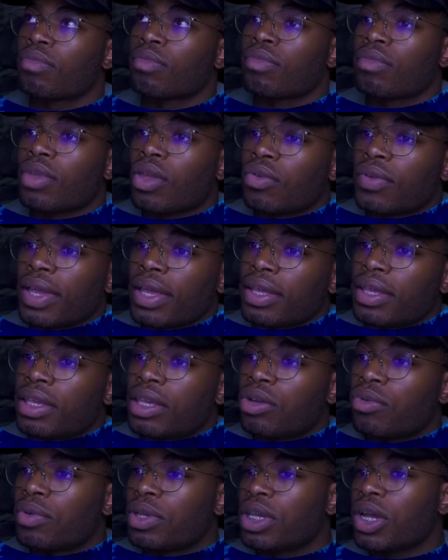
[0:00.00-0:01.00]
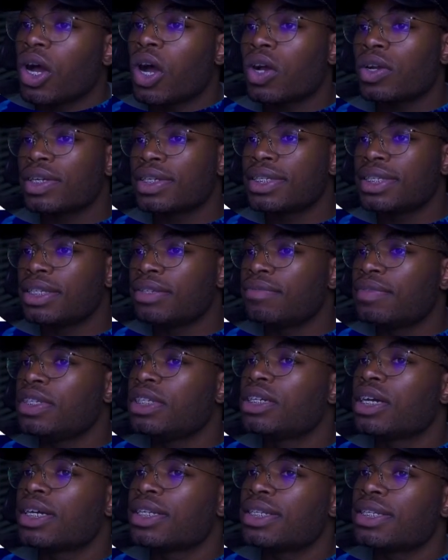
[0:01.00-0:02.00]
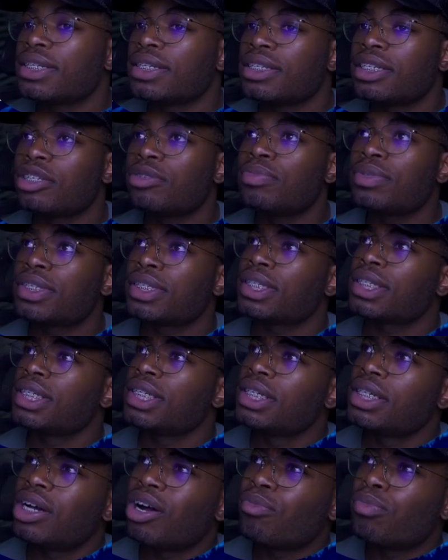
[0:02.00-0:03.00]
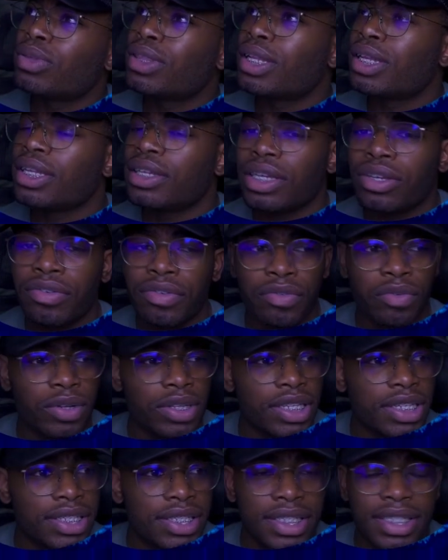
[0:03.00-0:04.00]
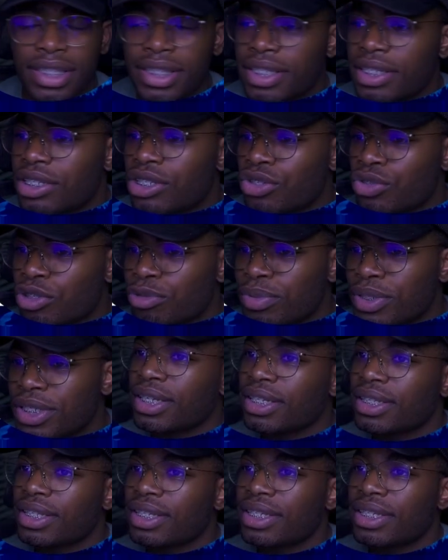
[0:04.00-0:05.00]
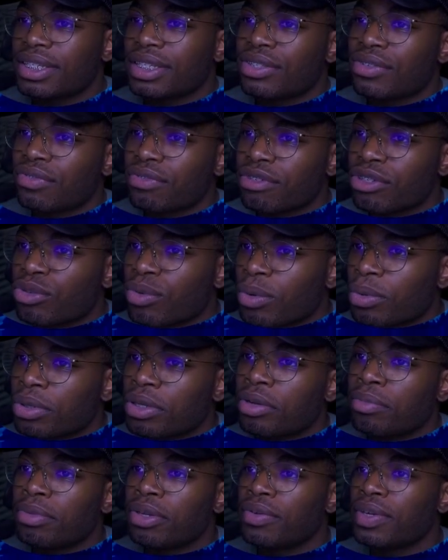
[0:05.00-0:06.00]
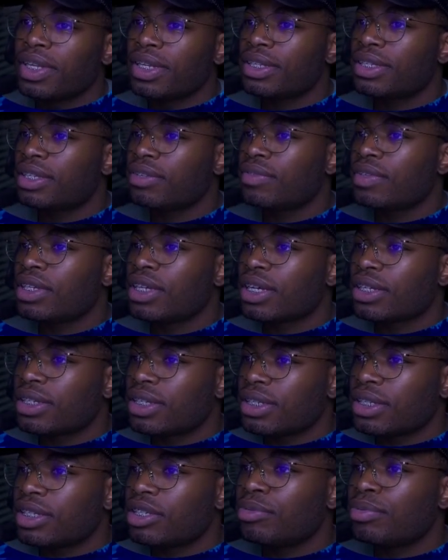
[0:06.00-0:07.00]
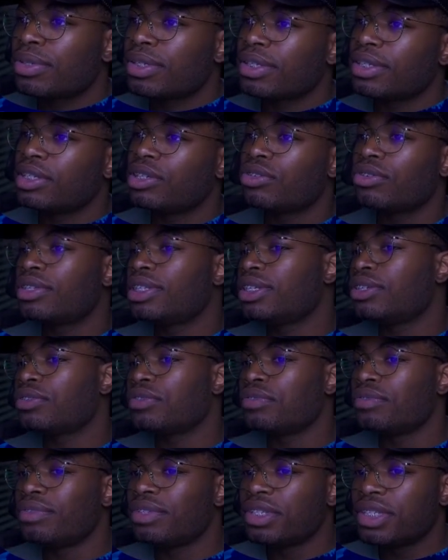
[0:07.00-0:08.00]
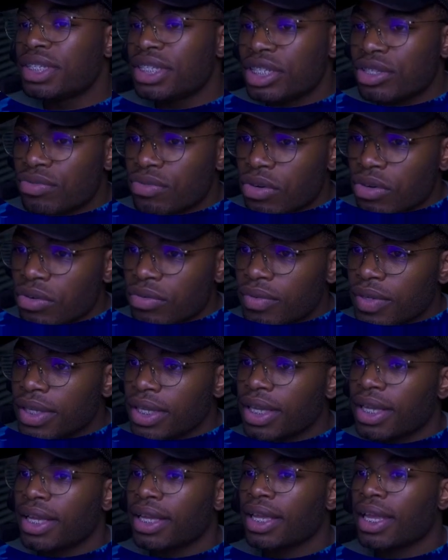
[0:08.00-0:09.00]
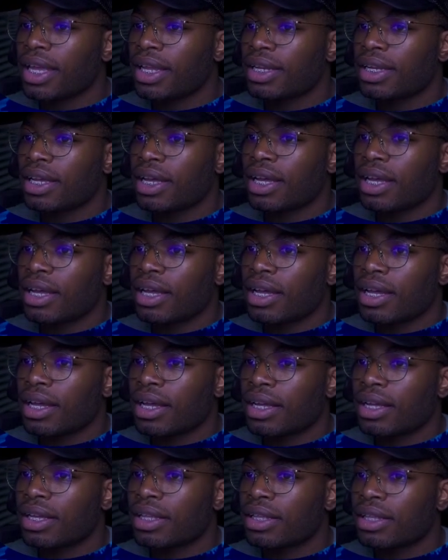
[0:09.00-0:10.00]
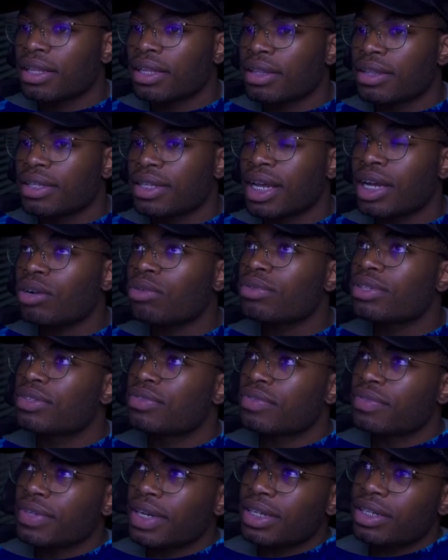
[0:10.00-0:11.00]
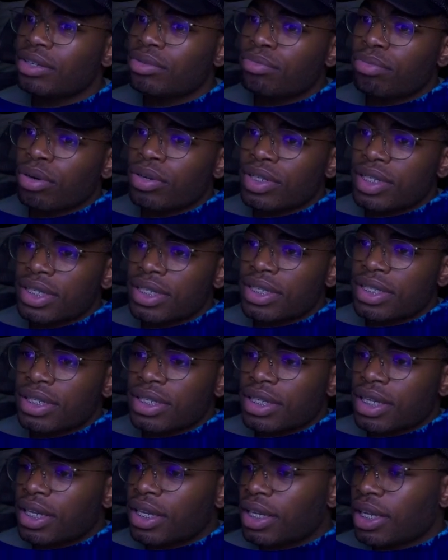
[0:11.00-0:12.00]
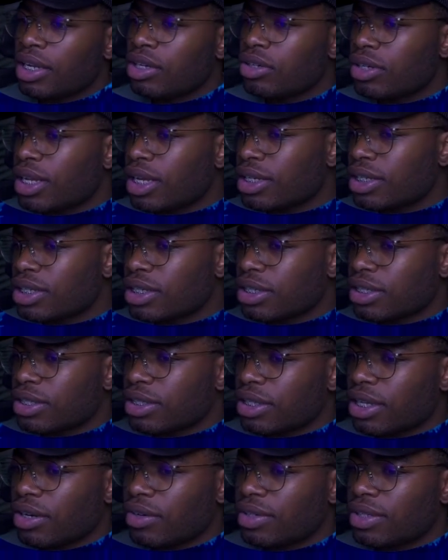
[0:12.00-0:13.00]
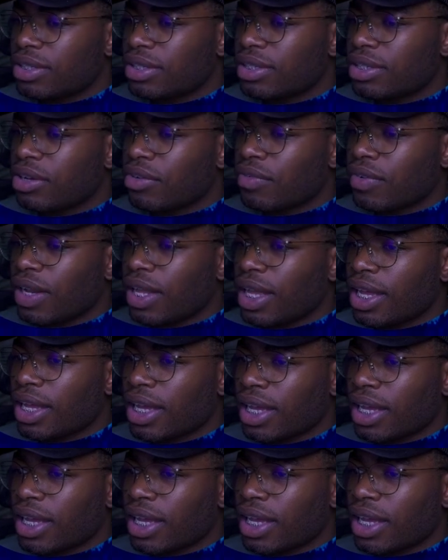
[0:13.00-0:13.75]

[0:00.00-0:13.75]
okay here we are cv hunting tips i'll put the link for this in the description this is the first one i'm going to be reading cv hunting tips 000 and uh the title was finding projects Introduction There is a fly.